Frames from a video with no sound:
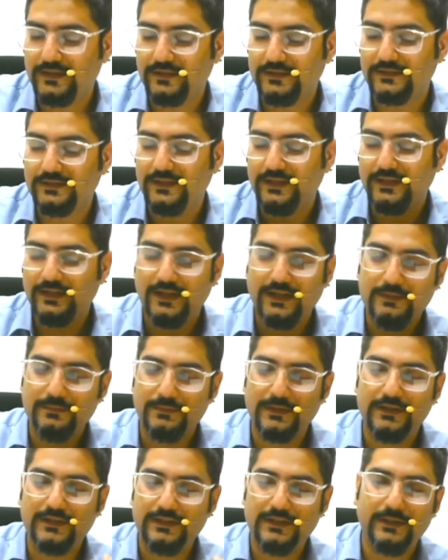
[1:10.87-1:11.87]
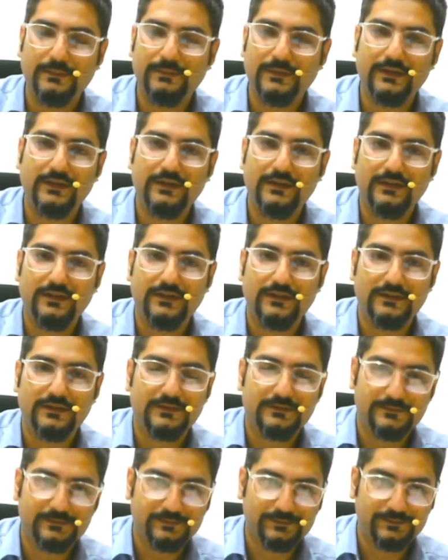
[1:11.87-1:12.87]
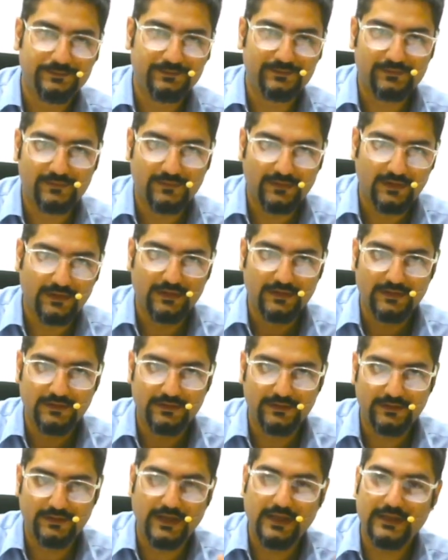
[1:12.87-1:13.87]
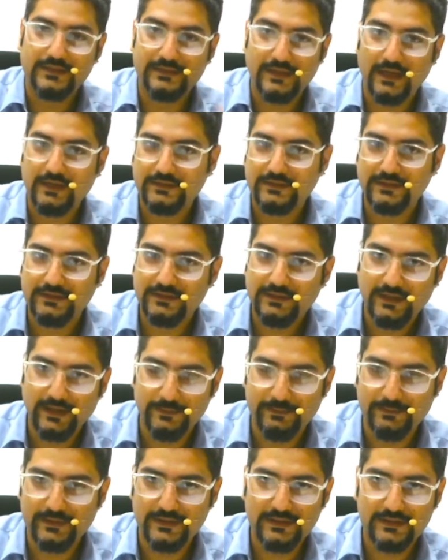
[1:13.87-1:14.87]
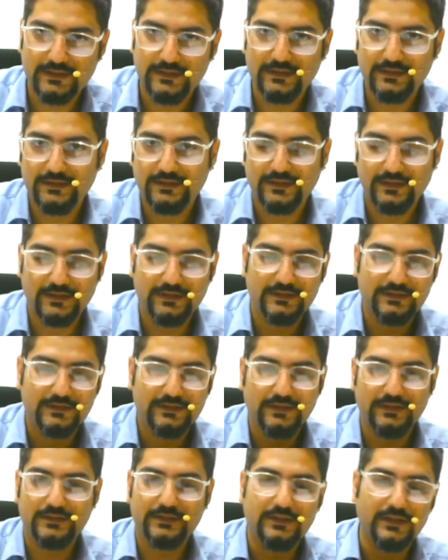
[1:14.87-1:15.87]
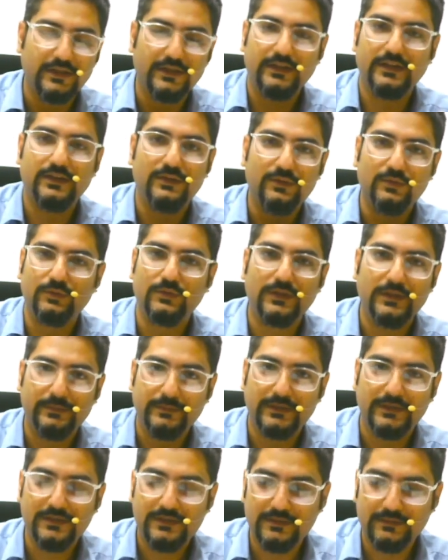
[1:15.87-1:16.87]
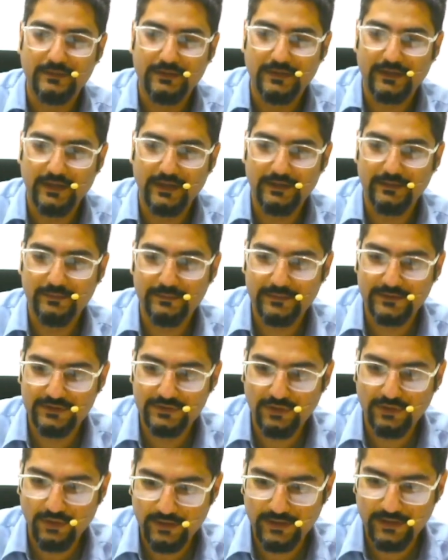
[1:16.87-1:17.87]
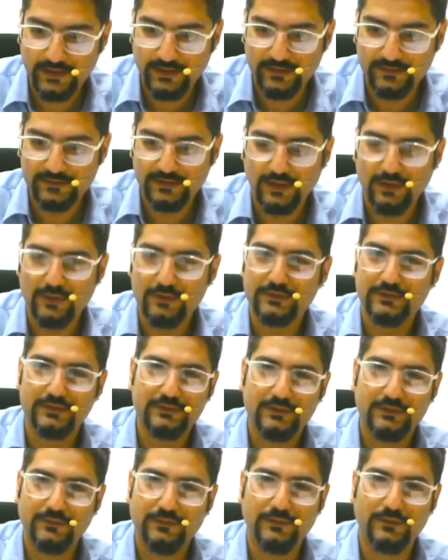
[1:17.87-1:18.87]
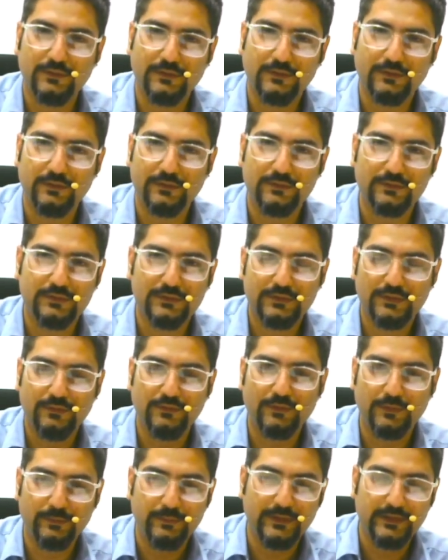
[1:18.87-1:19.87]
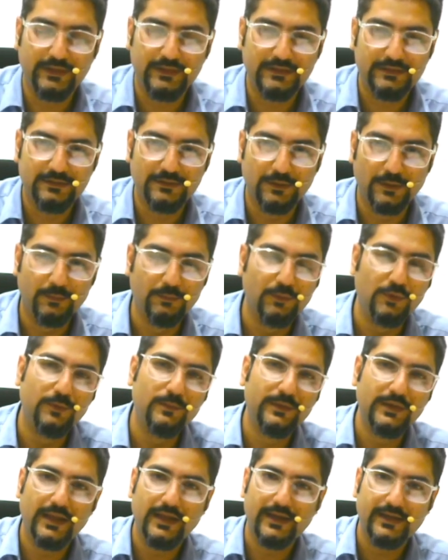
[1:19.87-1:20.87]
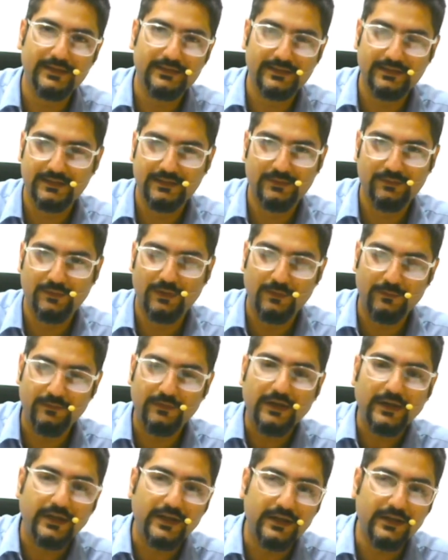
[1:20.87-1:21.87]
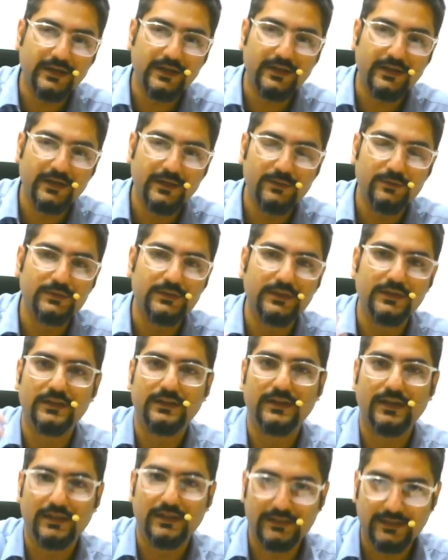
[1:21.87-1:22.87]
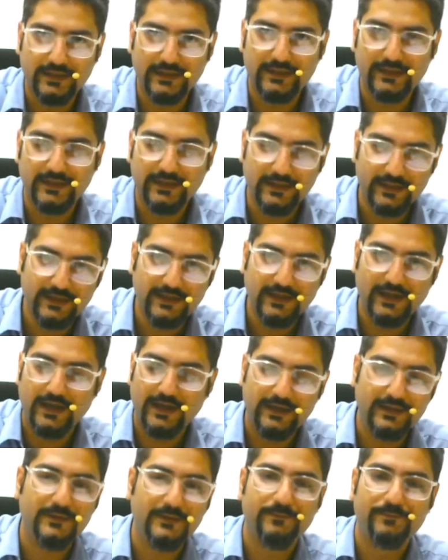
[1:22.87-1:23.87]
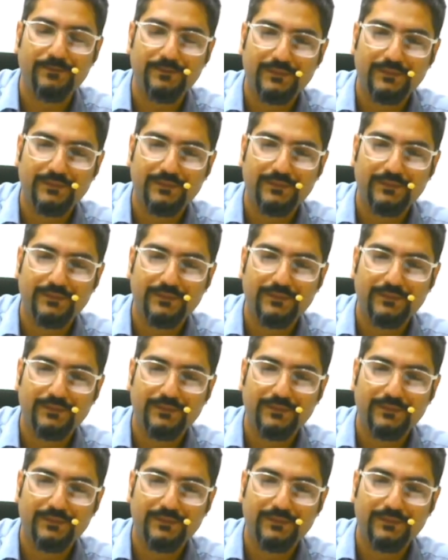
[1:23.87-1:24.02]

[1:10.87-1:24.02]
there are multiple transactions happens in such cricket tournaments, and majority thousands of crores of rupees mobilizes from one entity to the another entity, and